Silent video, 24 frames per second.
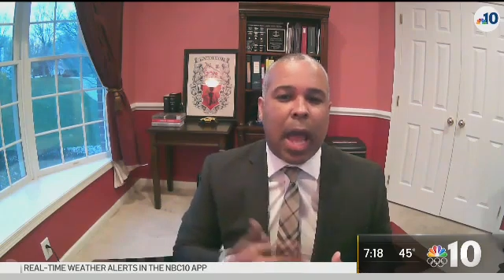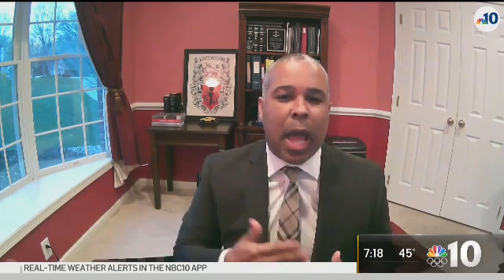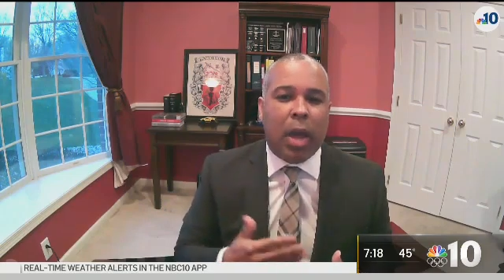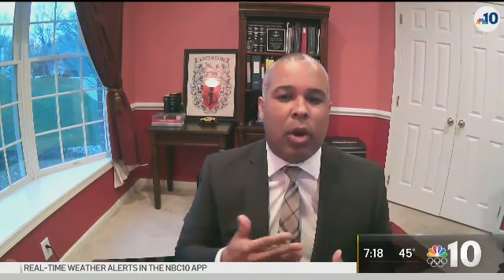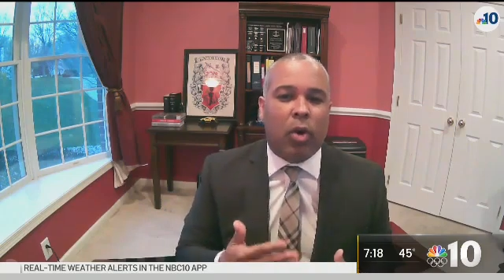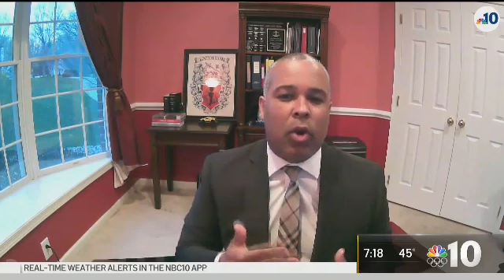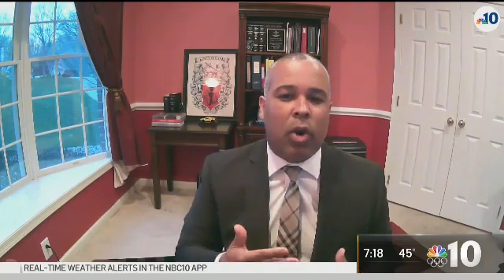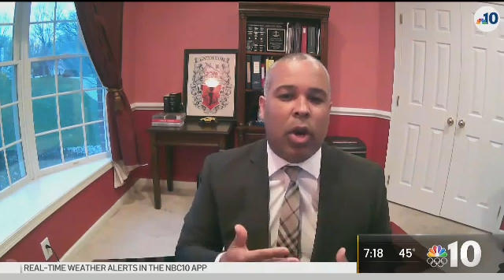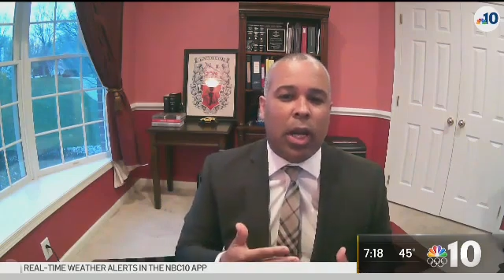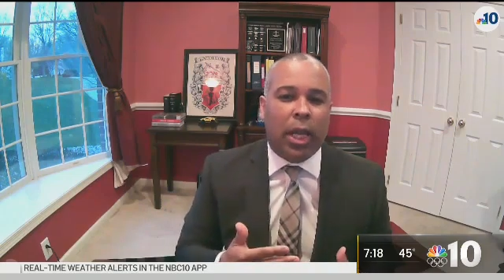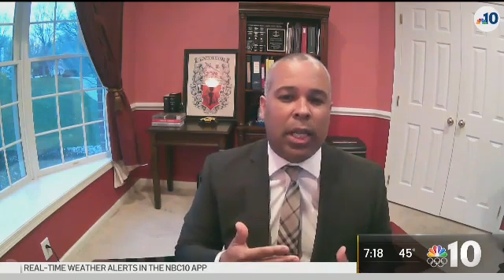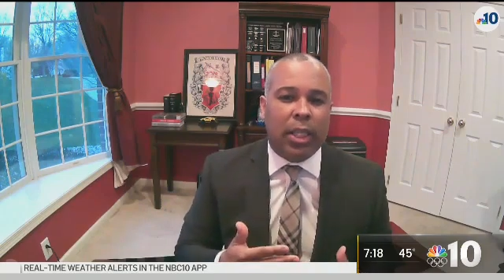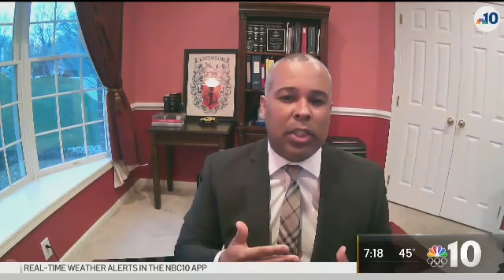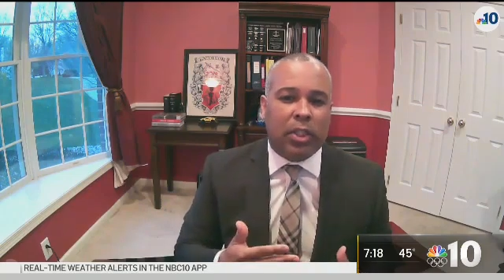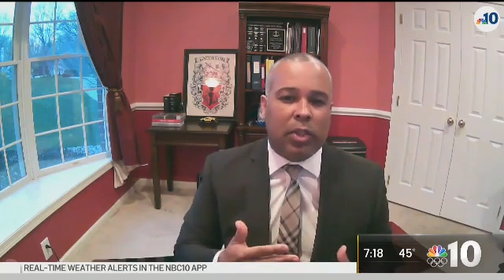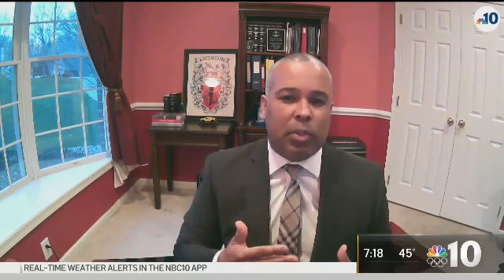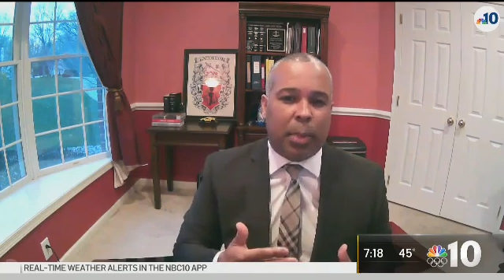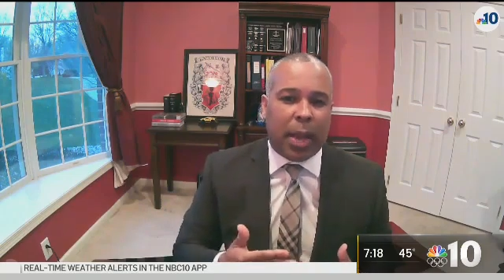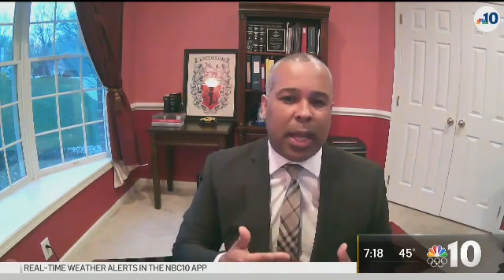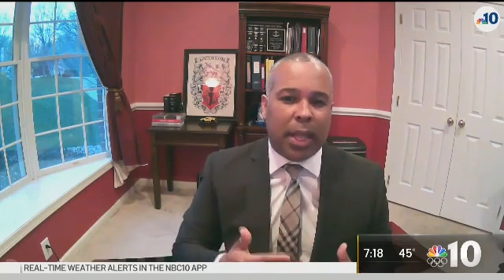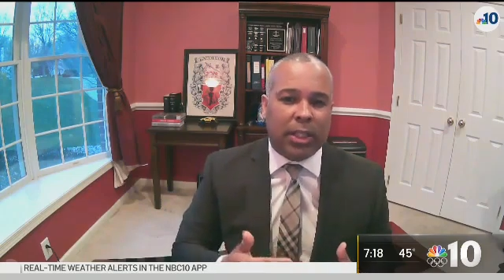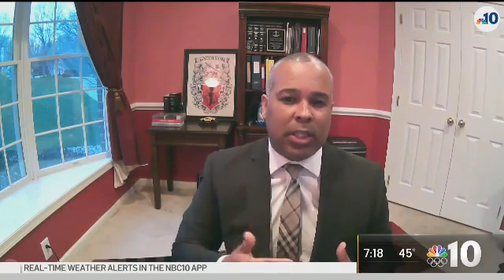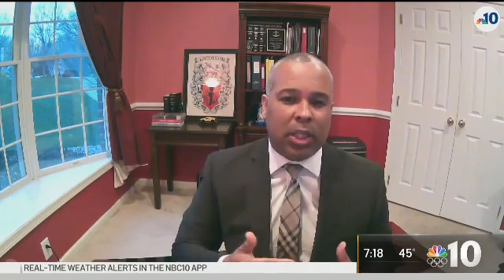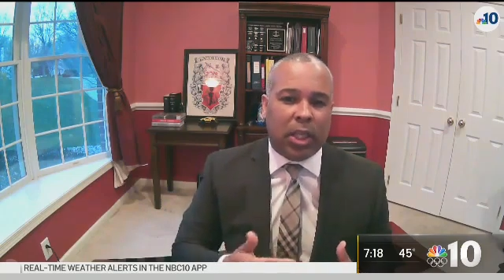matter
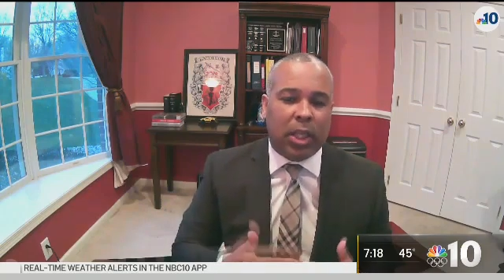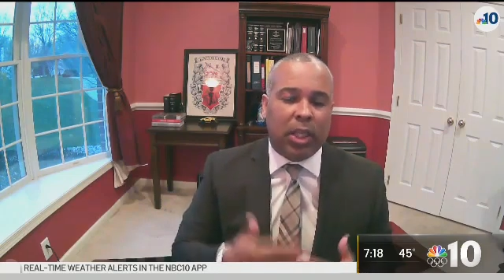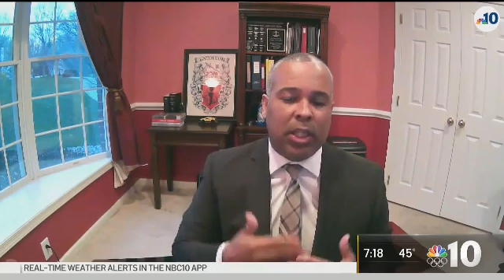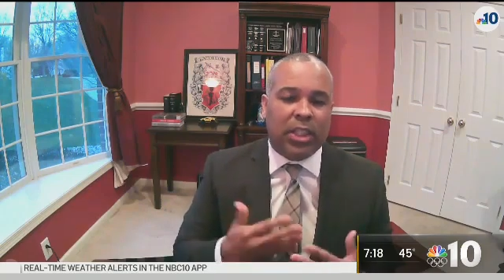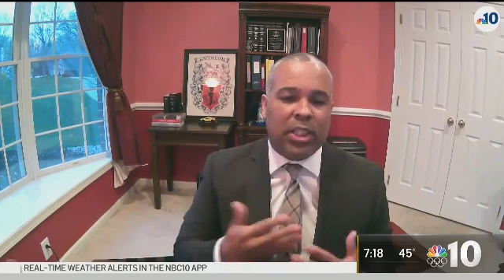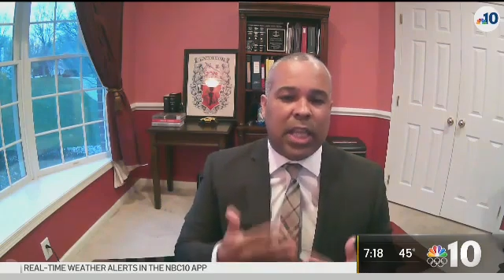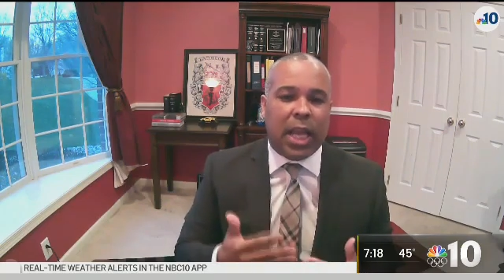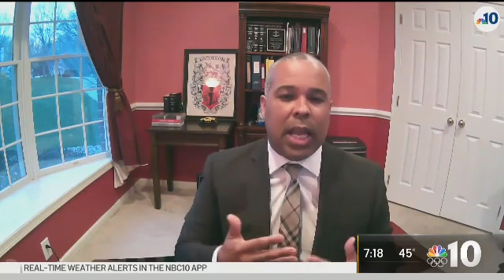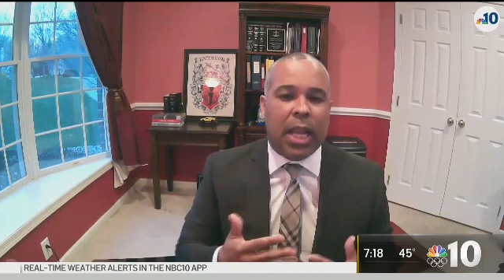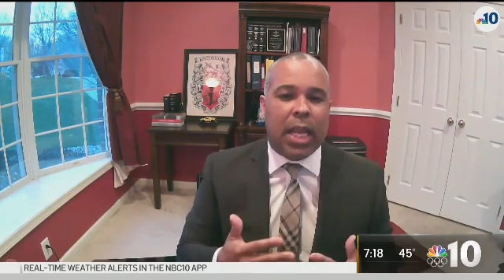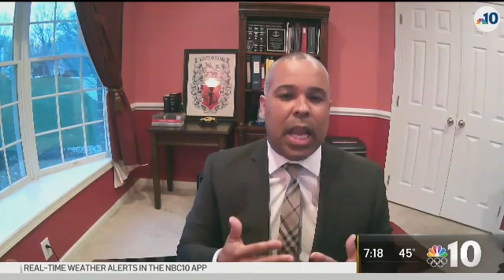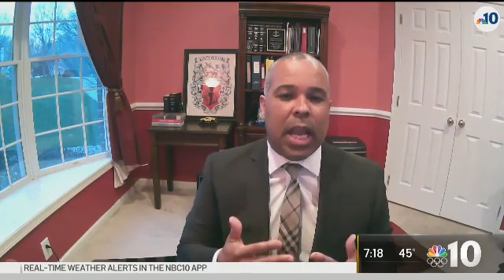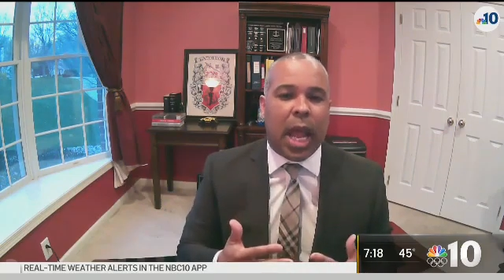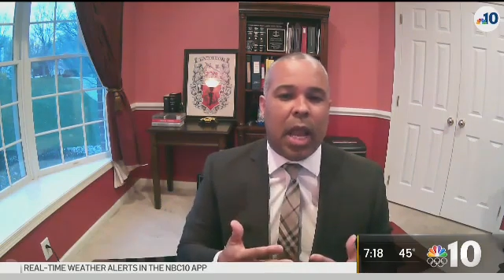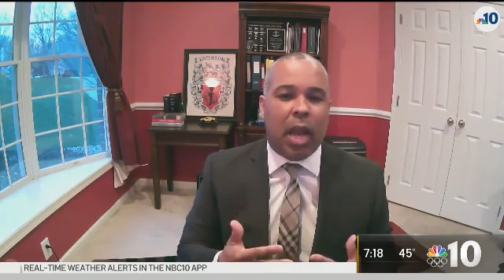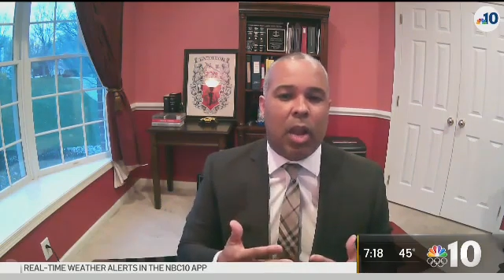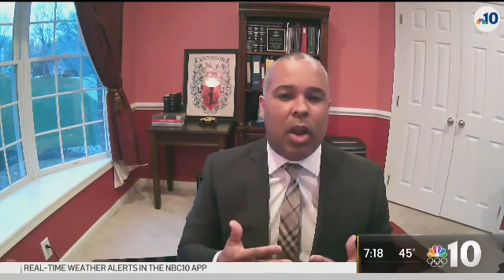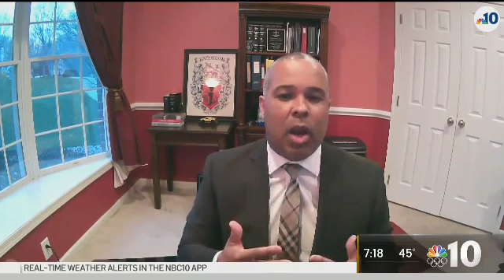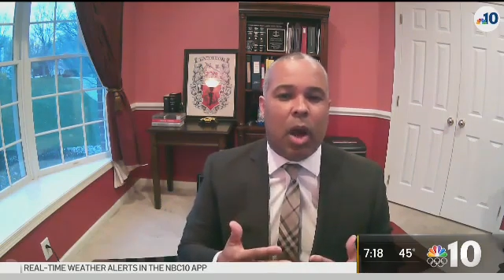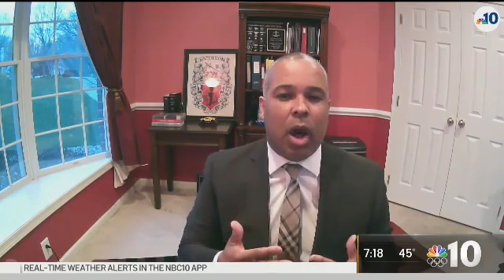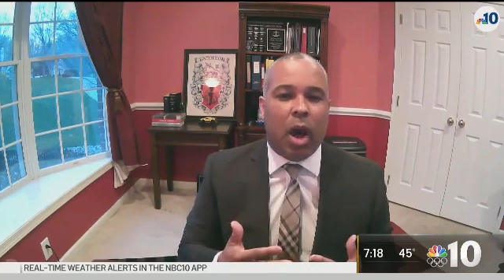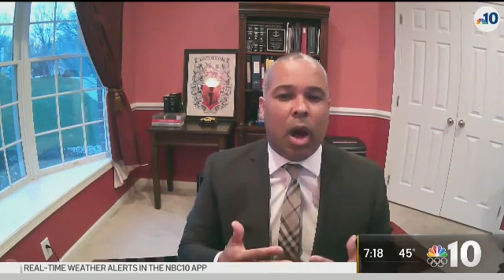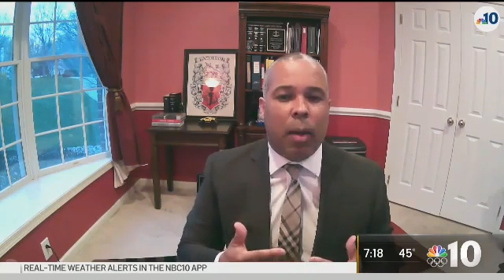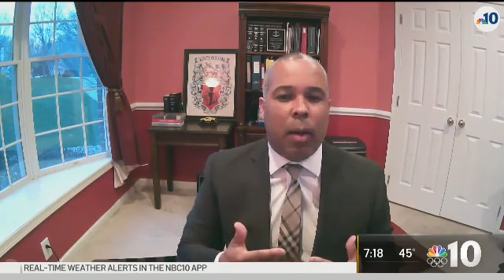is basically saying
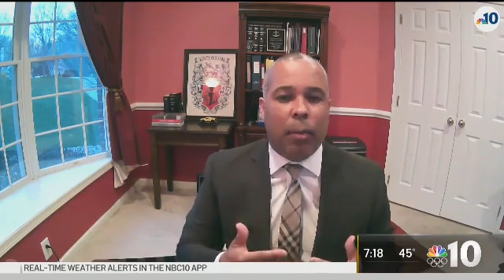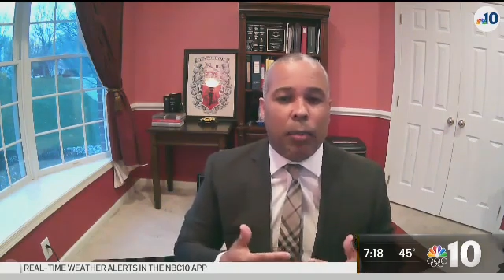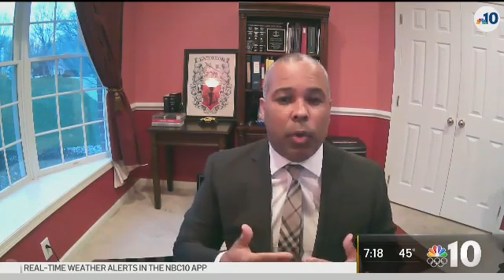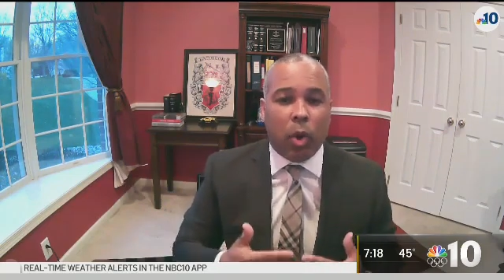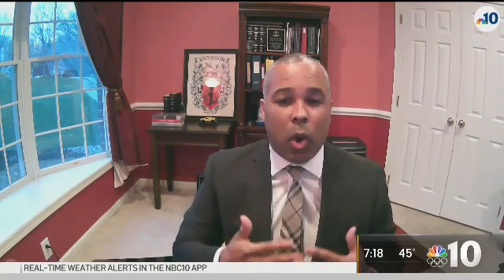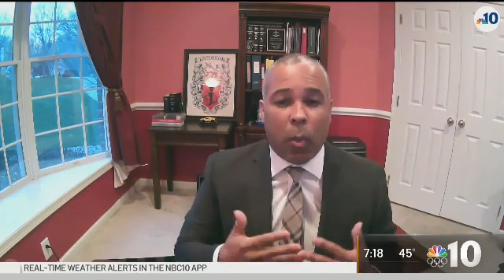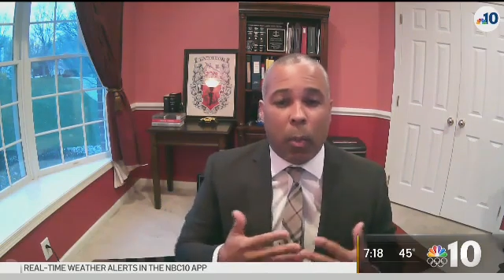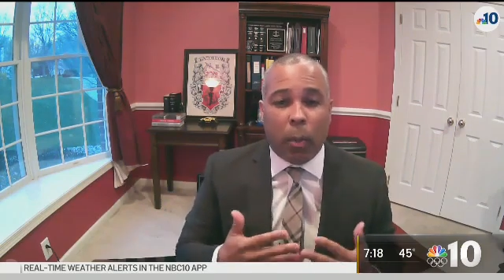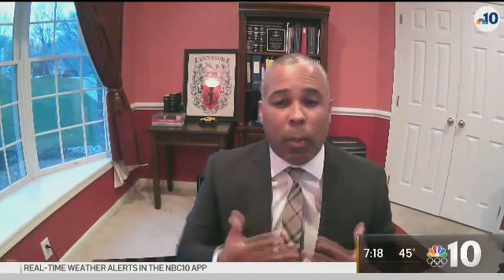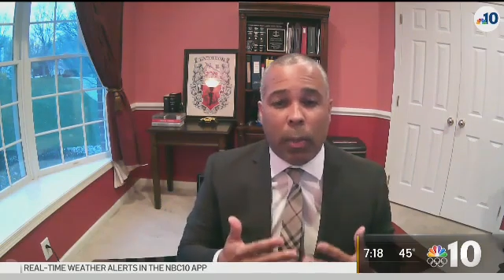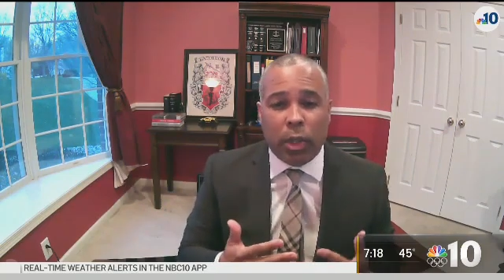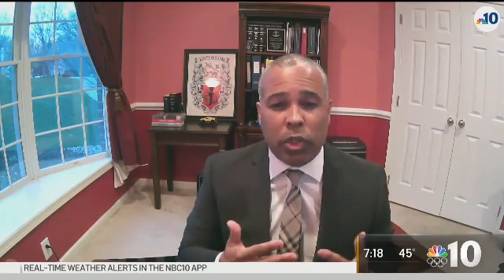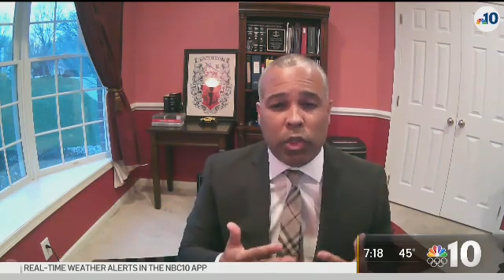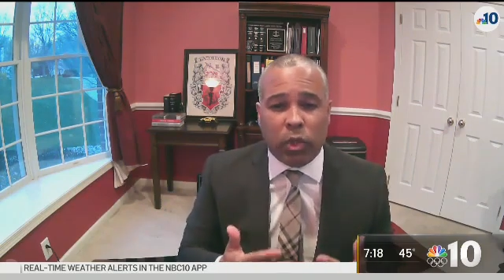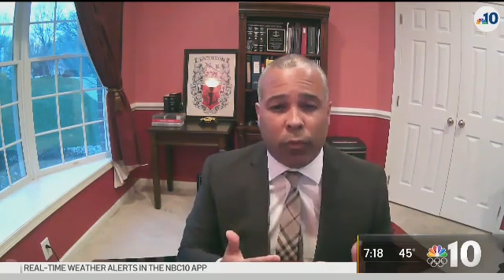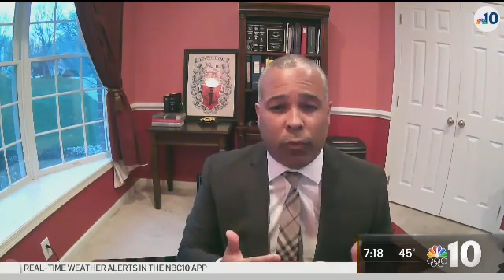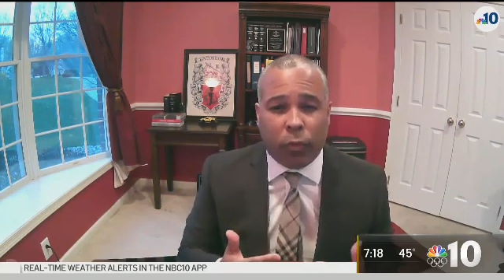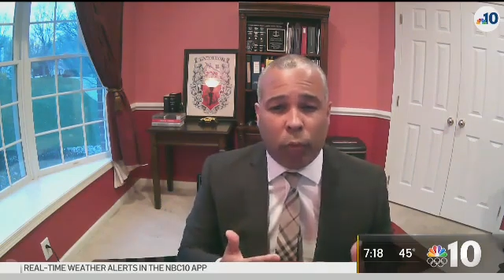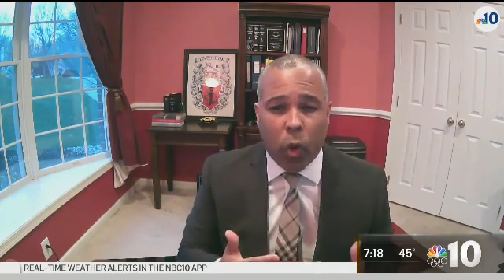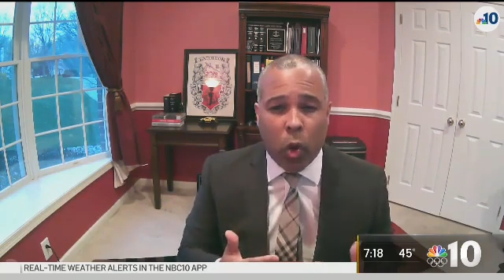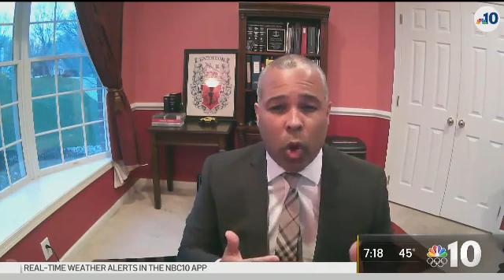that, Mr.